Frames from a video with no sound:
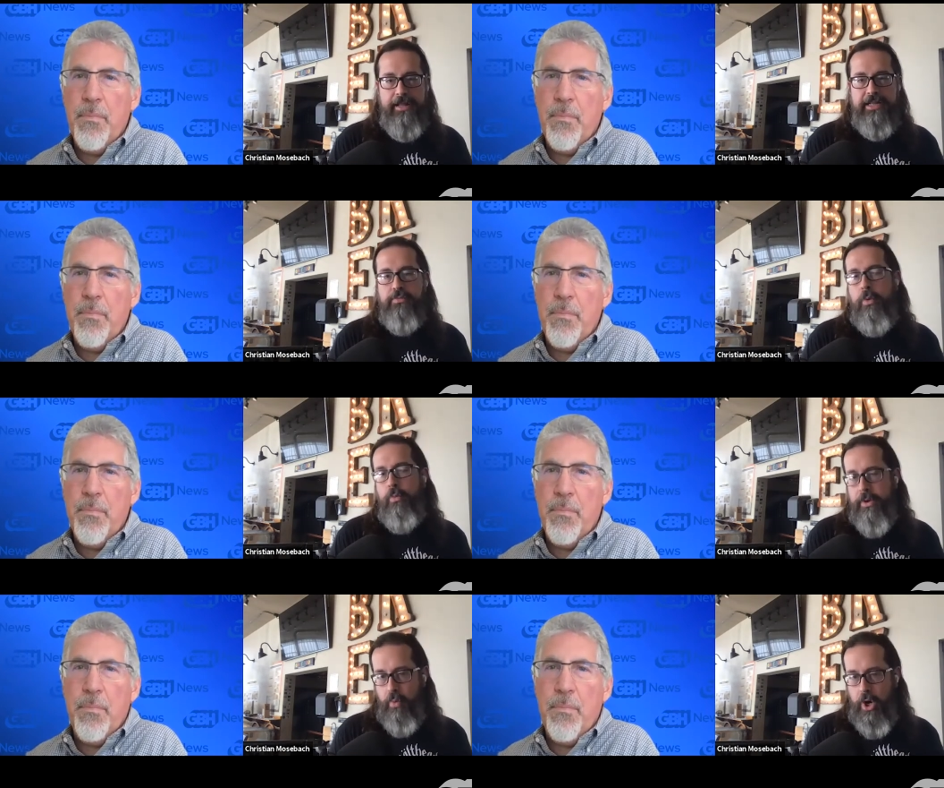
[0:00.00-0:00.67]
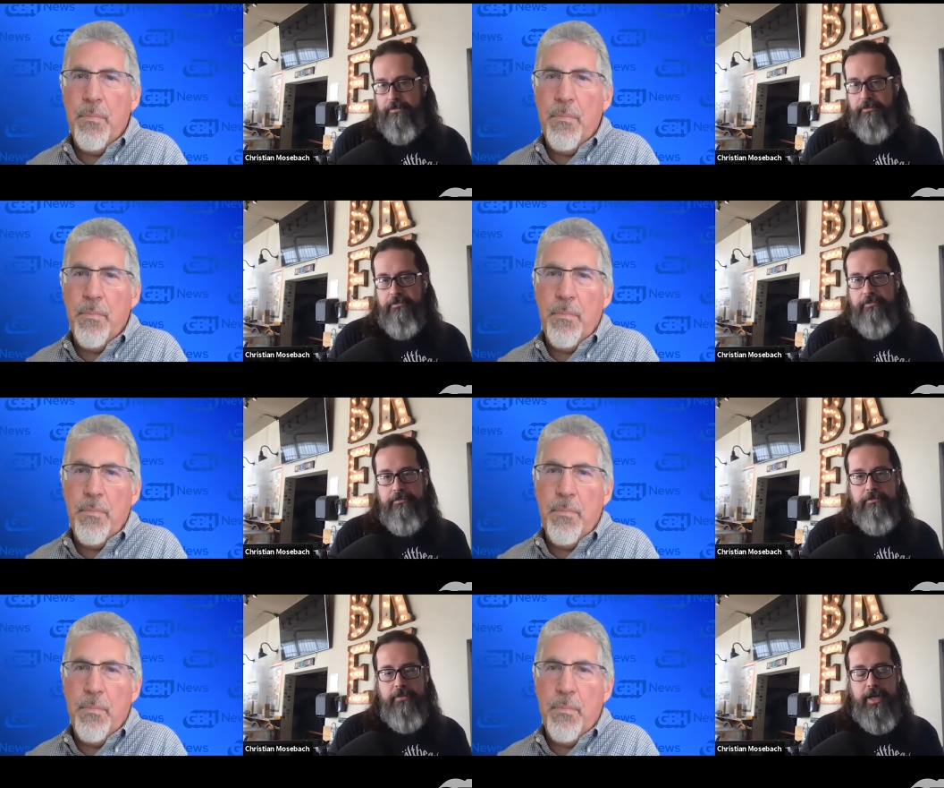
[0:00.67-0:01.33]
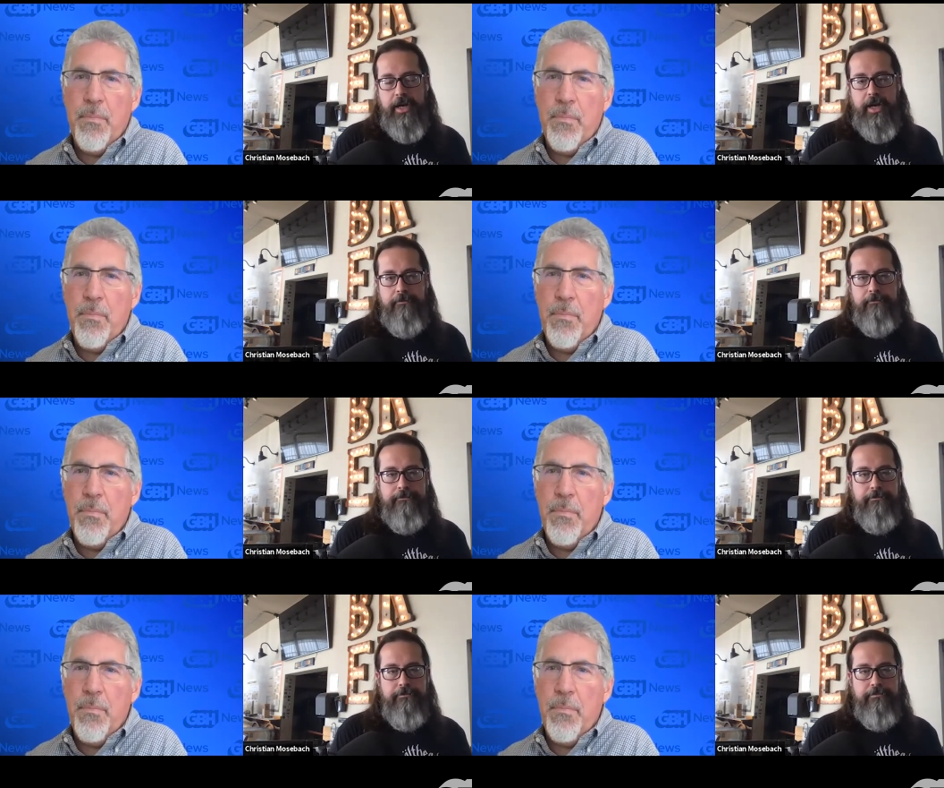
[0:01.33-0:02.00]
Speaker 1: And then that's what we want.
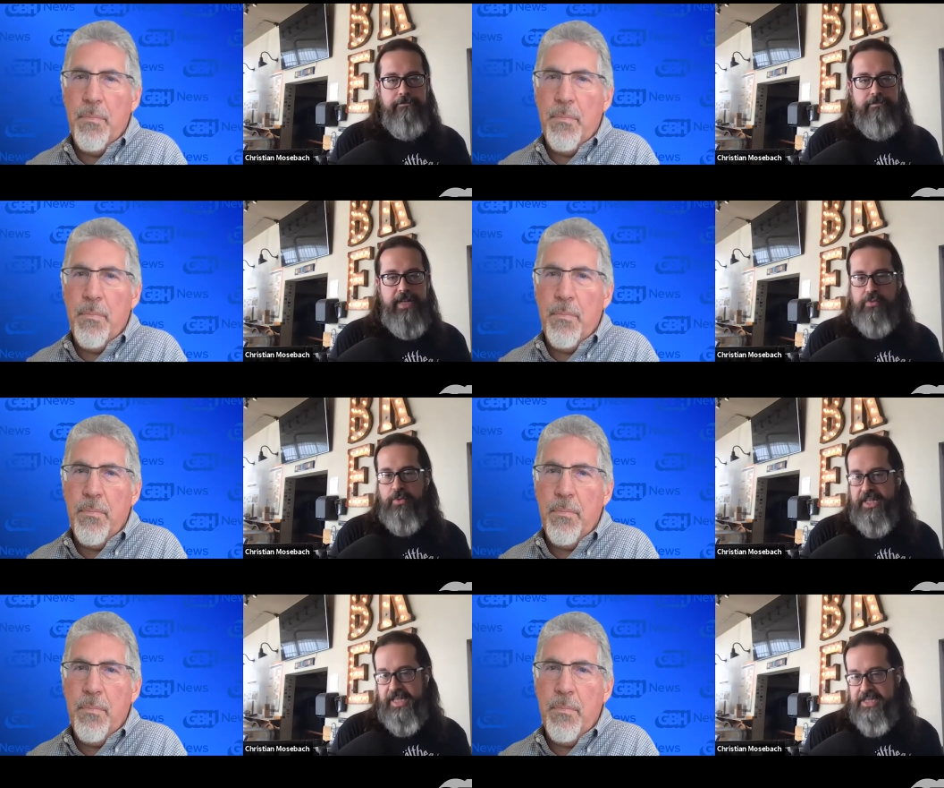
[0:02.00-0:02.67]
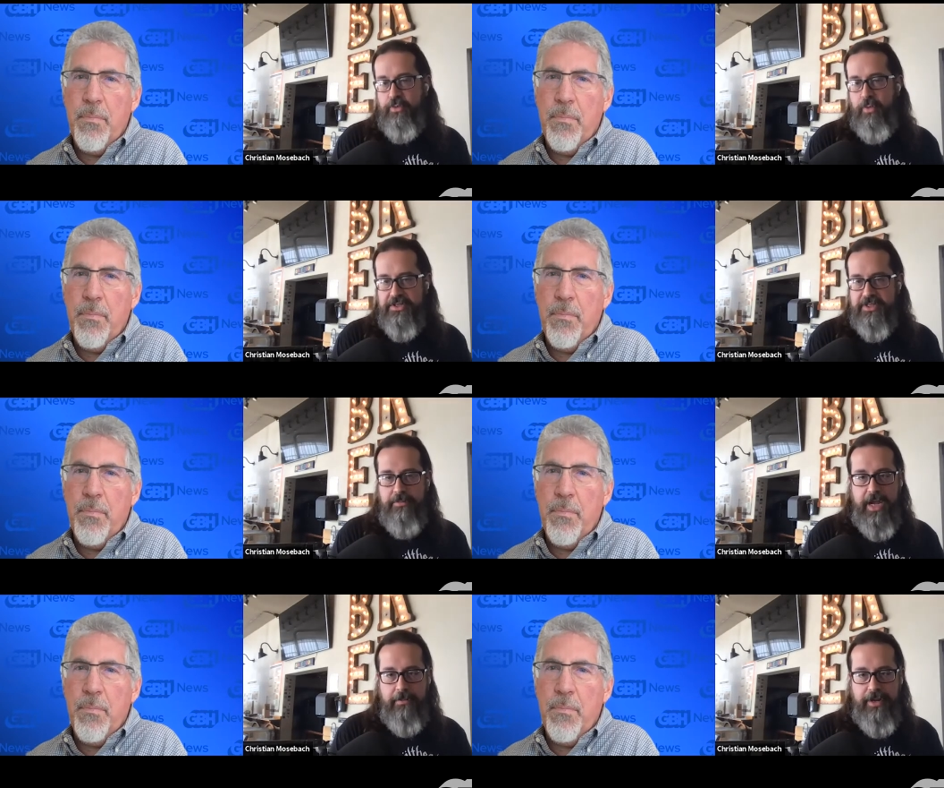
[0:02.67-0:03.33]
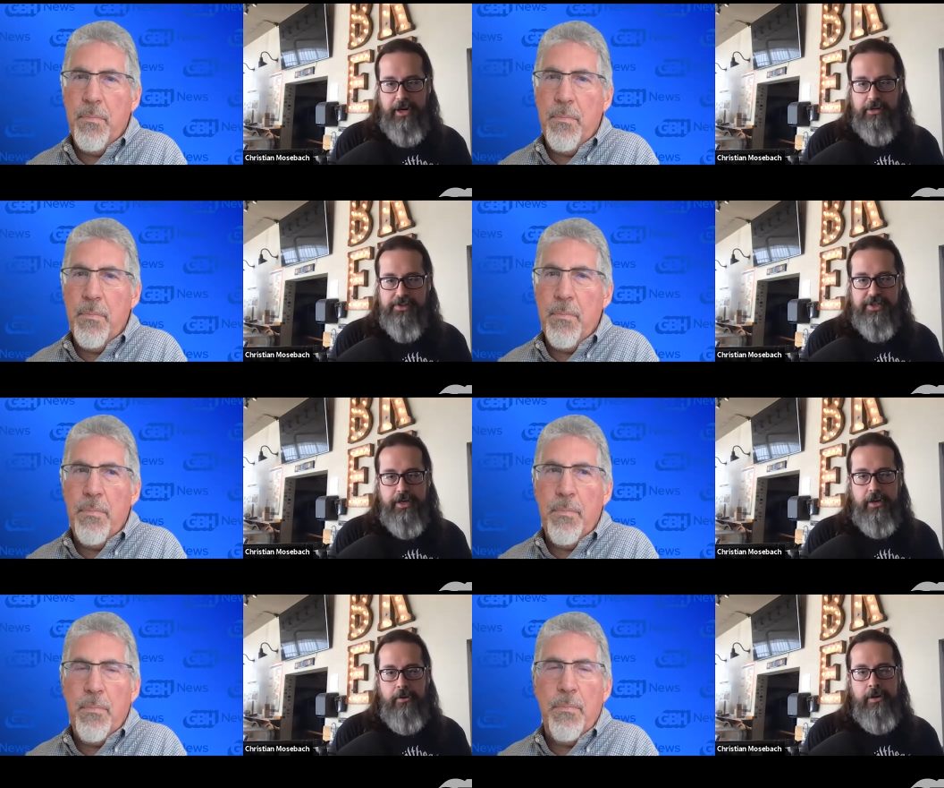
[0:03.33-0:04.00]
Um, that's what the yeast wants to
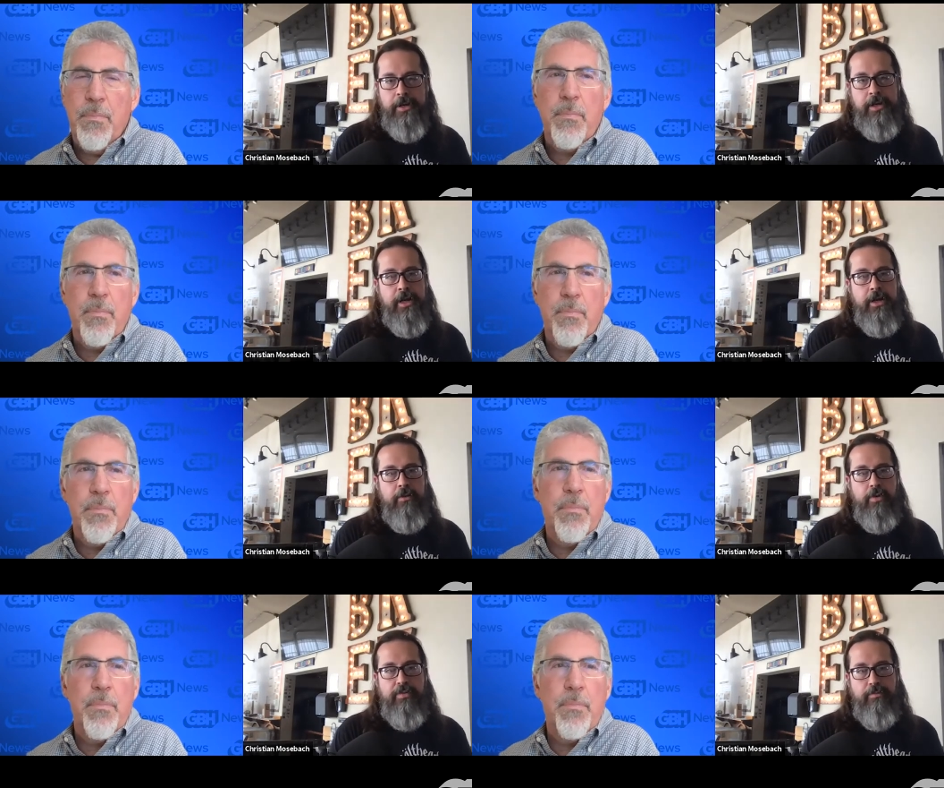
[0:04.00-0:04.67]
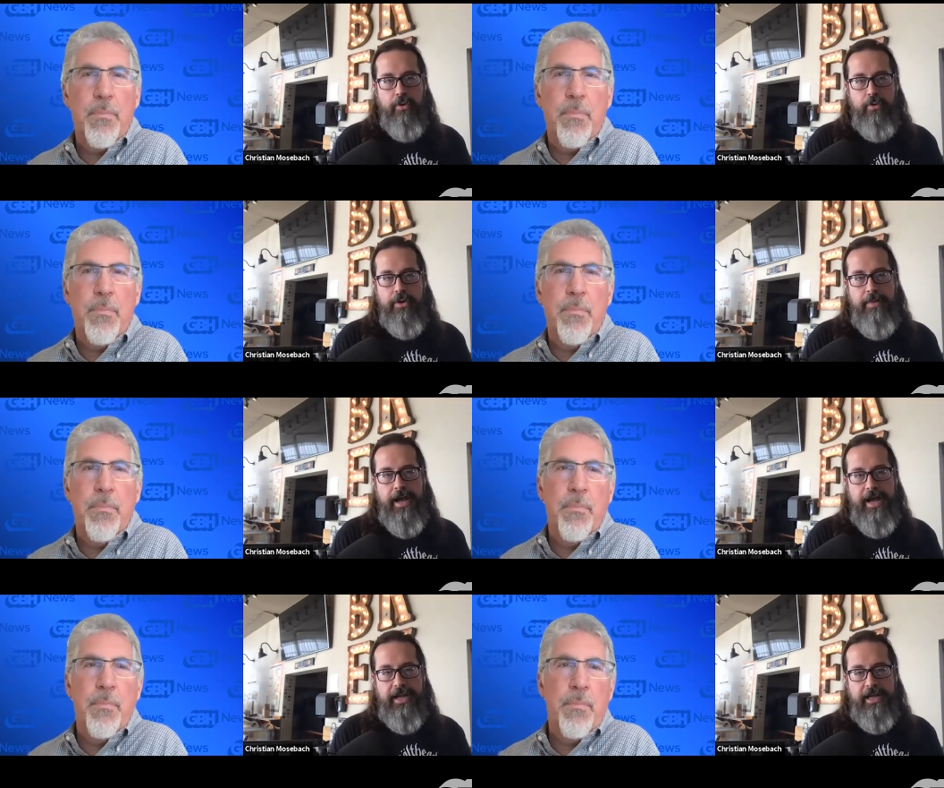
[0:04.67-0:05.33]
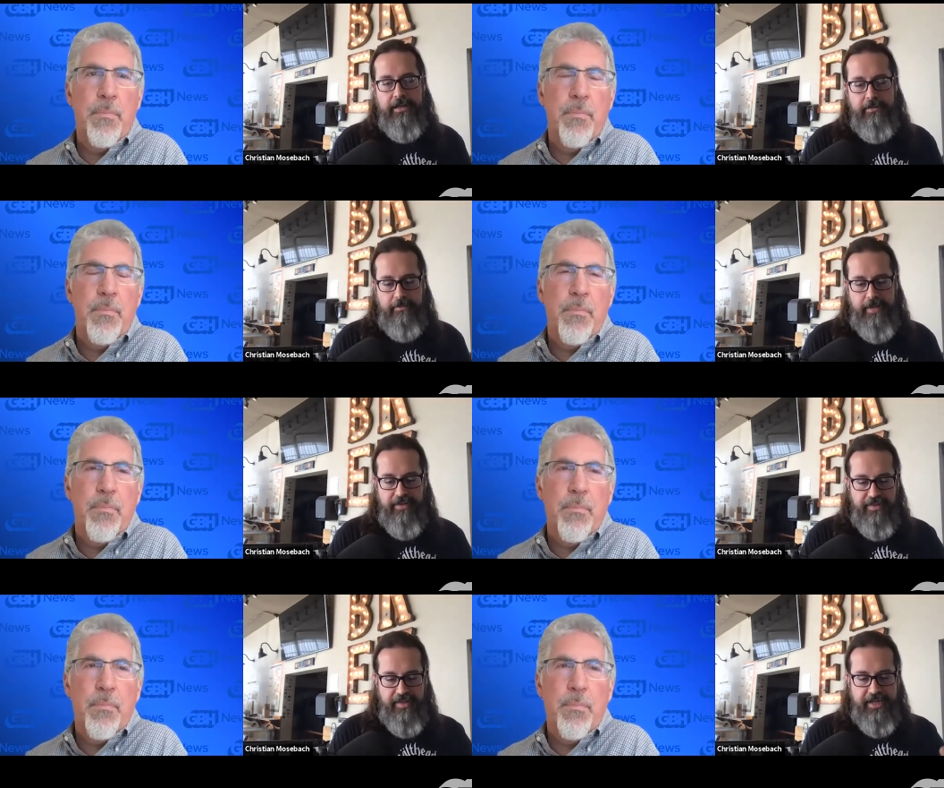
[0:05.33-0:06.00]
make beer. So with brew in a
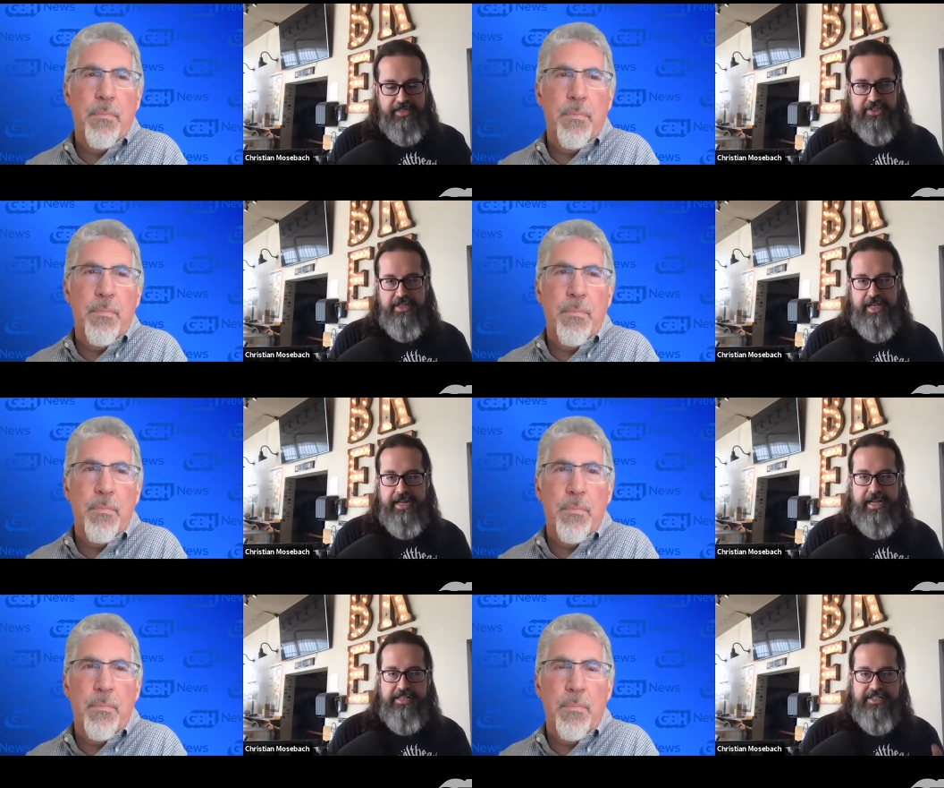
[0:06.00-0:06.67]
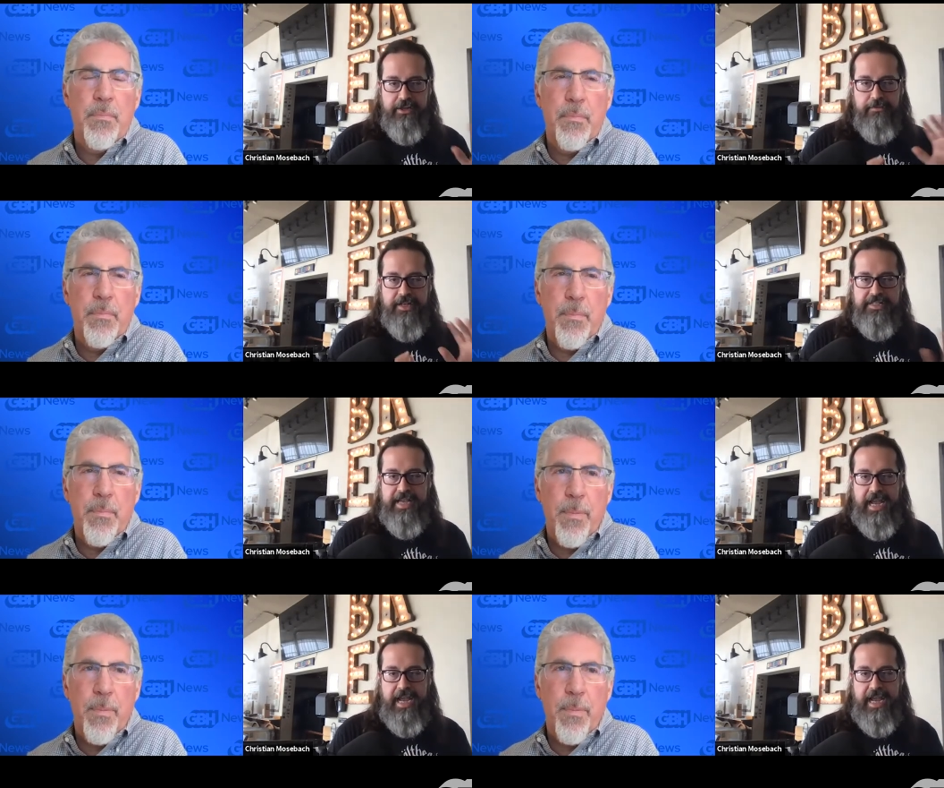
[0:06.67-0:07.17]
bag, everything is in a